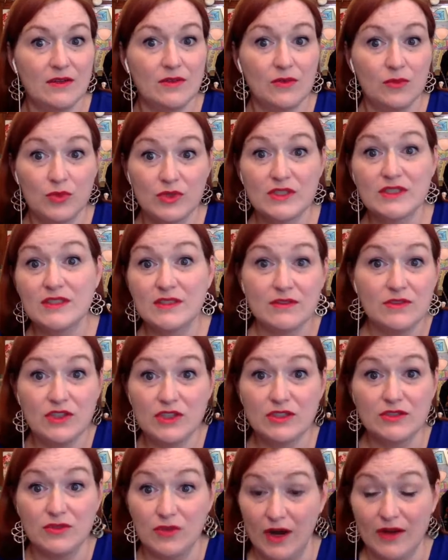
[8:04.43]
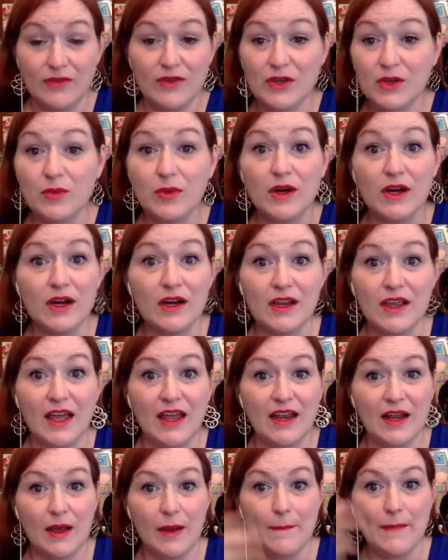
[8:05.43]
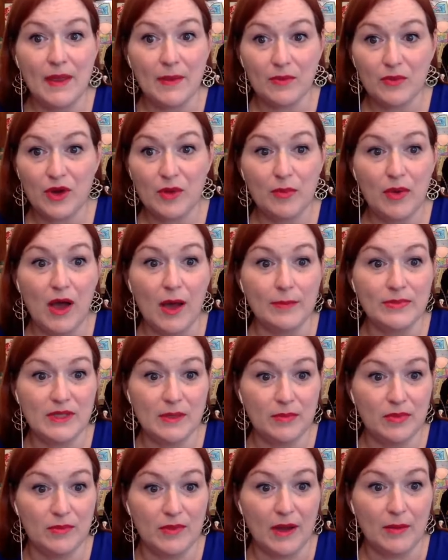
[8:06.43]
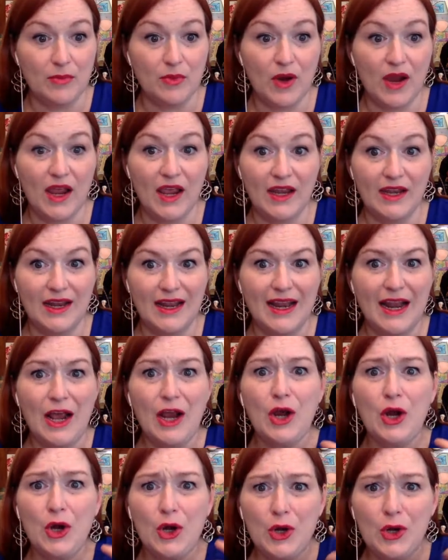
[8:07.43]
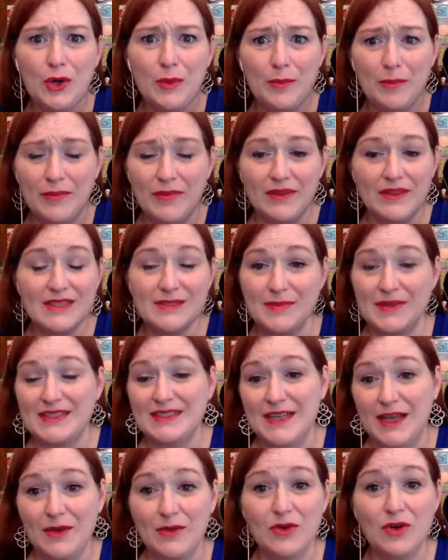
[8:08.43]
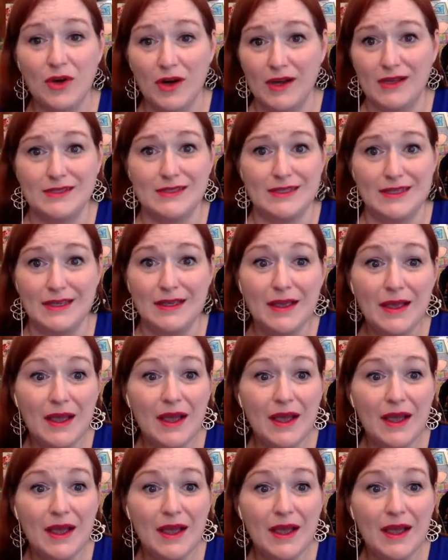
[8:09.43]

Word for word: was just driving to work, and a memory popped up in my brain, and I heard, this may sound crazy,